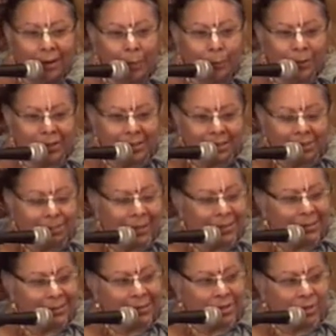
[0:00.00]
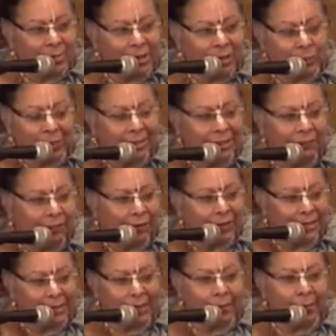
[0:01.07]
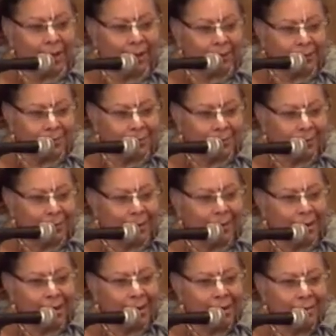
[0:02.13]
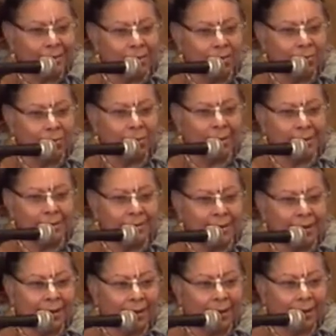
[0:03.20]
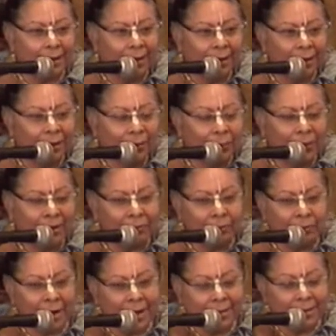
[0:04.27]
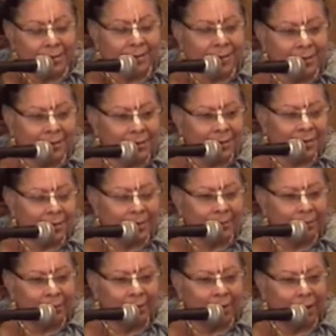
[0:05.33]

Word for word: Because Bhakti Tirtha Maharaj wasn't very direct. And so one day, one friend said to him,